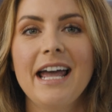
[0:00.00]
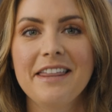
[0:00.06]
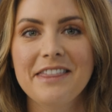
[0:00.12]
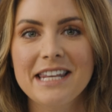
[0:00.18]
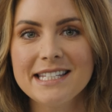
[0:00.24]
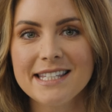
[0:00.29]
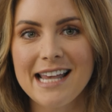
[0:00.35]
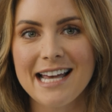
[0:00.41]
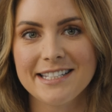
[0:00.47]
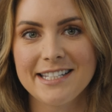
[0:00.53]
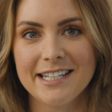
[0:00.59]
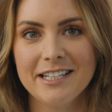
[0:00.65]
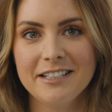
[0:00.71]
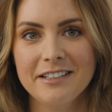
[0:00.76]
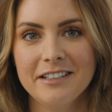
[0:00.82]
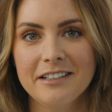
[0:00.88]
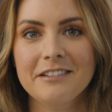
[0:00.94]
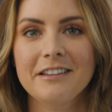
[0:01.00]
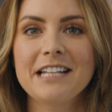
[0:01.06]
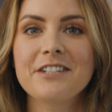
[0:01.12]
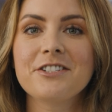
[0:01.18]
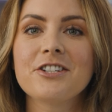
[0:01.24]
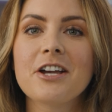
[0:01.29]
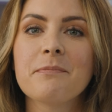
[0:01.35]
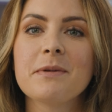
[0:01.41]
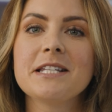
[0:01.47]
In this lesson, let's
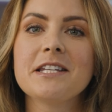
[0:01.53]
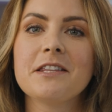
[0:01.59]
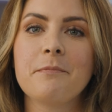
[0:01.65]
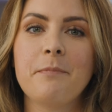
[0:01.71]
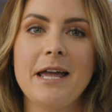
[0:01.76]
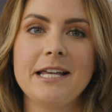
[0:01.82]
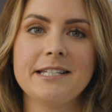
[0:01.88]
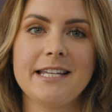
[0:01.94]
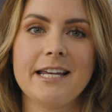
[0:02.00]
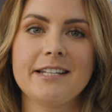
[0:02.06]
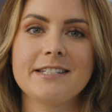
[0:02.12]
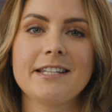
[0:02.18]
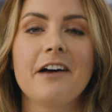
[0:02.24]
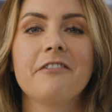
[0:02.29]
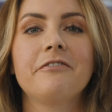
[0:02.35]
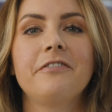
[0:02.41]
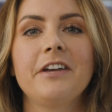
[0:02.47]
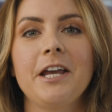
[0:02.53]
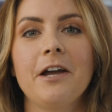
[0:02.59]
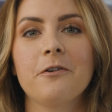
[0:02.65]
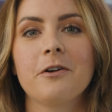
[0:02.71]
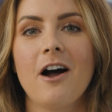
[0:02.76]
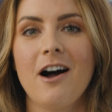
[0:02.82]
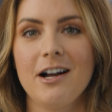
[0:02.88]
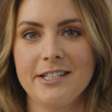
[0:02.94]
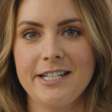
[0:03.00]
jump into the basics of video
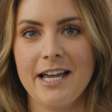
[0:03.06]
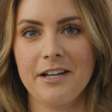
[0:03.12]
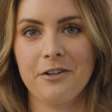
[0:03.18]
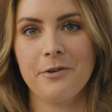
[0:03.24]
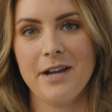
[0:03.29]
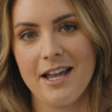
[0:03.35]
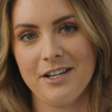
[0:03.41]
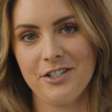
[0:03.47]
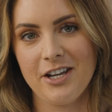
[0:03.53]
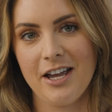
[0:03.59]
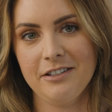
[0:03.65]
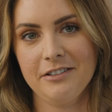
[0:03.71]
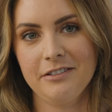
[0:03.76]
content creation.